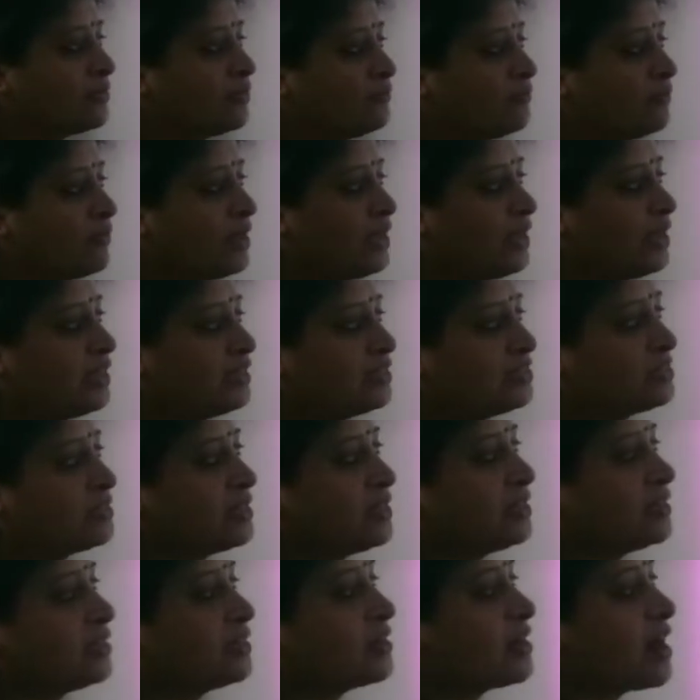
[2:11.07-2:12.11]
wheat,
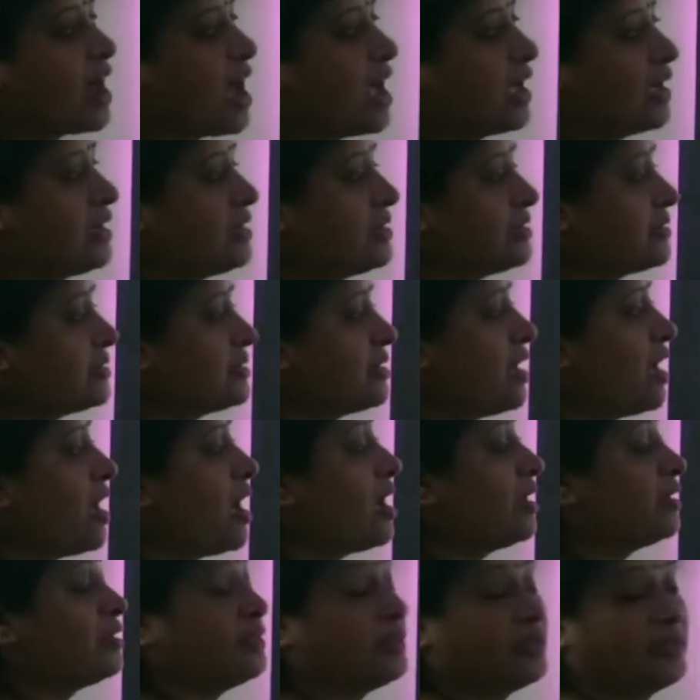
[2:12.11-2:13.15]
rice,
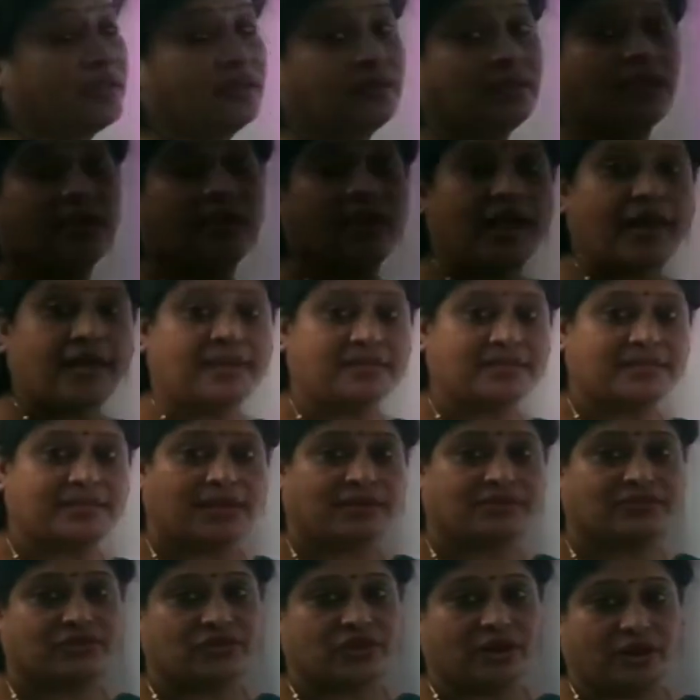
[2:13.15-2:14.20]
onion,
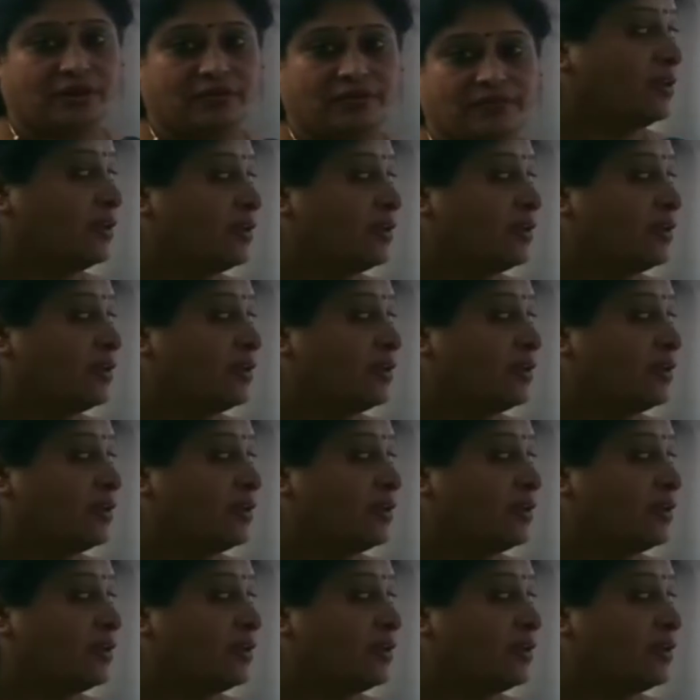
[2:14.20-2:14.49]
etc.